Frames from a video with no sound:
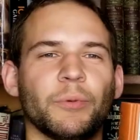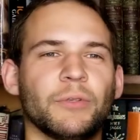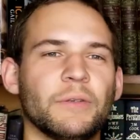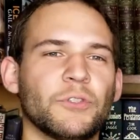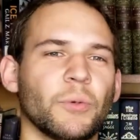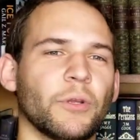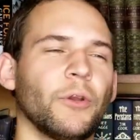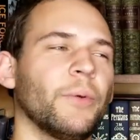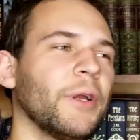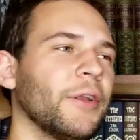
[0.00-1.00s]
motif sort of
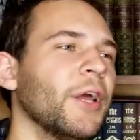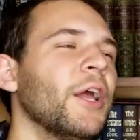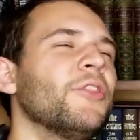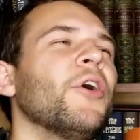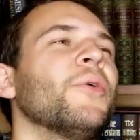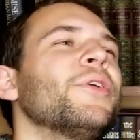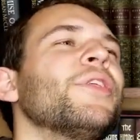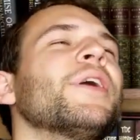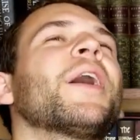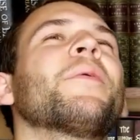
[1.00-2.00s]
going on. The only
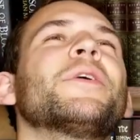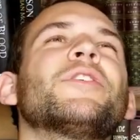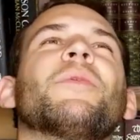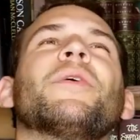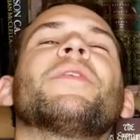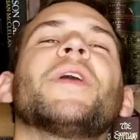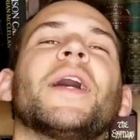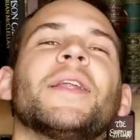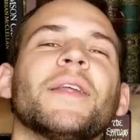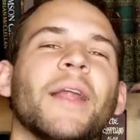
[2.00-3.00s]
thing I wish they would have
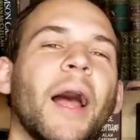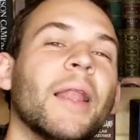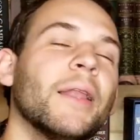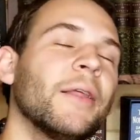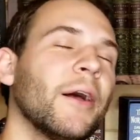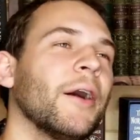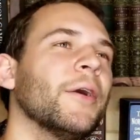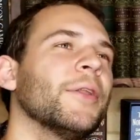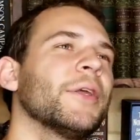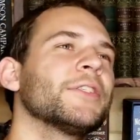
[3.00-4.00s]
added, uh,
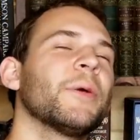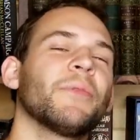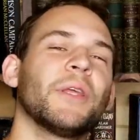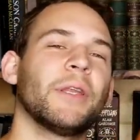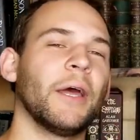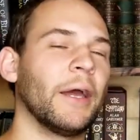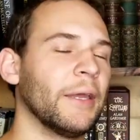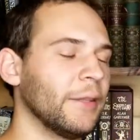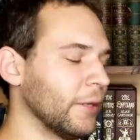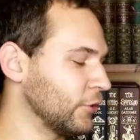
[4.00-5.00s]
uh like something uh,
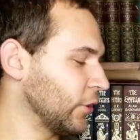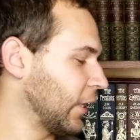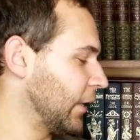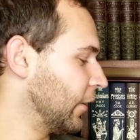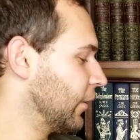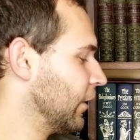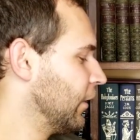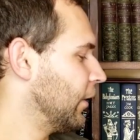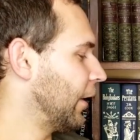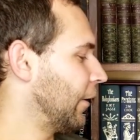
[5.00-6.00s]
in there to kind of
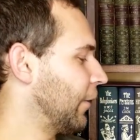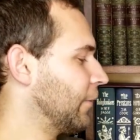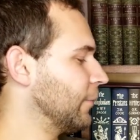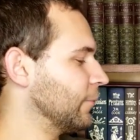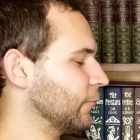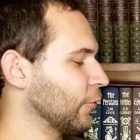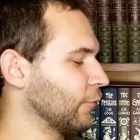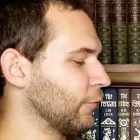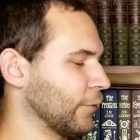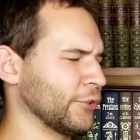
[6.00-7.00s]
uh,
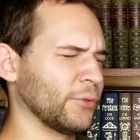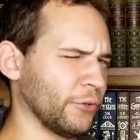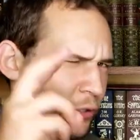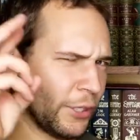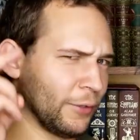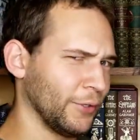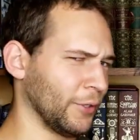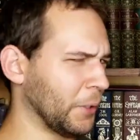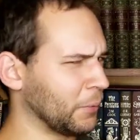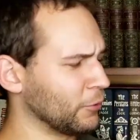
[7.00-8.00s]
reinforce sort of the
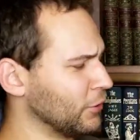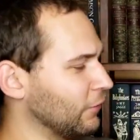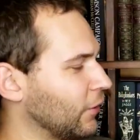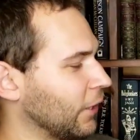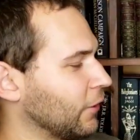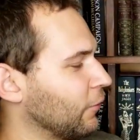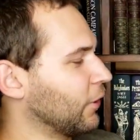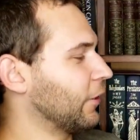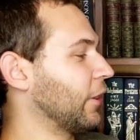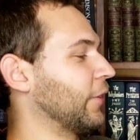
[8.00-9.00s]
Celtic like motif kind of
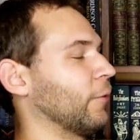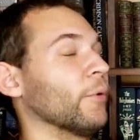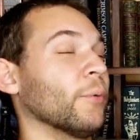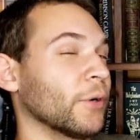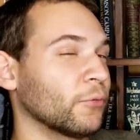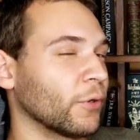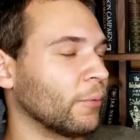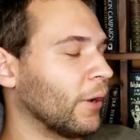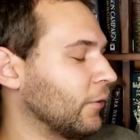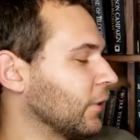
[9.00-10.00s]
going on. I think would have worked really
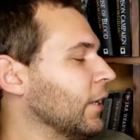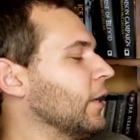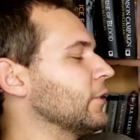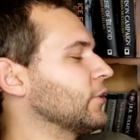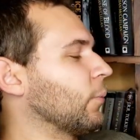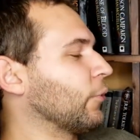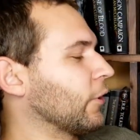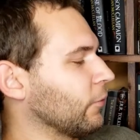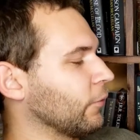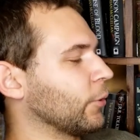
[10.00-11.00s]
well
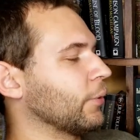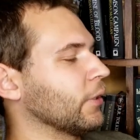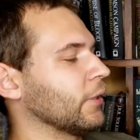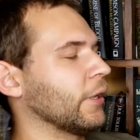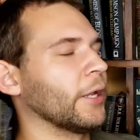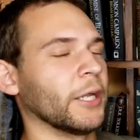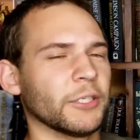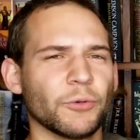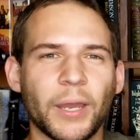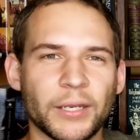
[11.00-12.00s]
somewhere would have been uh,
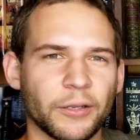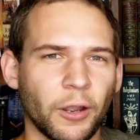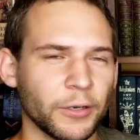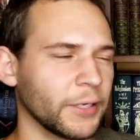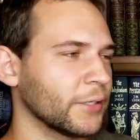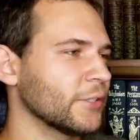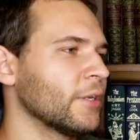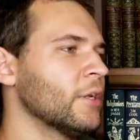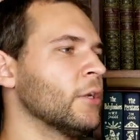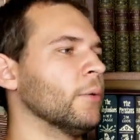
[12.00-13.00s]
to add a Carnyx,
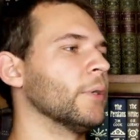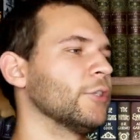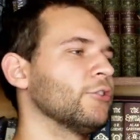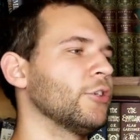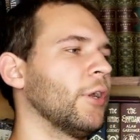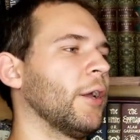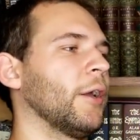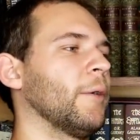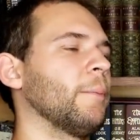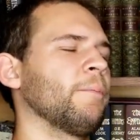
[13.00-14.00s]
which
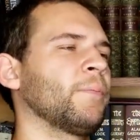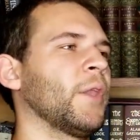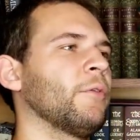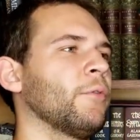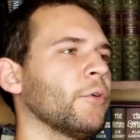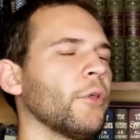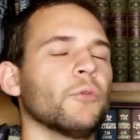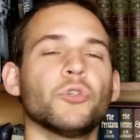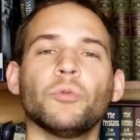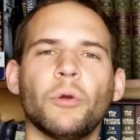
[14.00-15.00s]
um, for
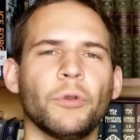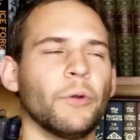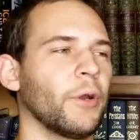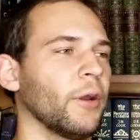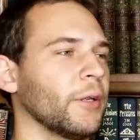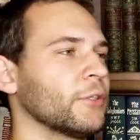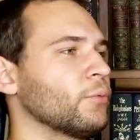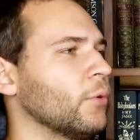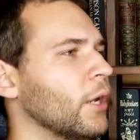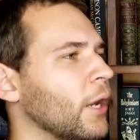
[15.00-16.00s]
those who don't know, Carnyx,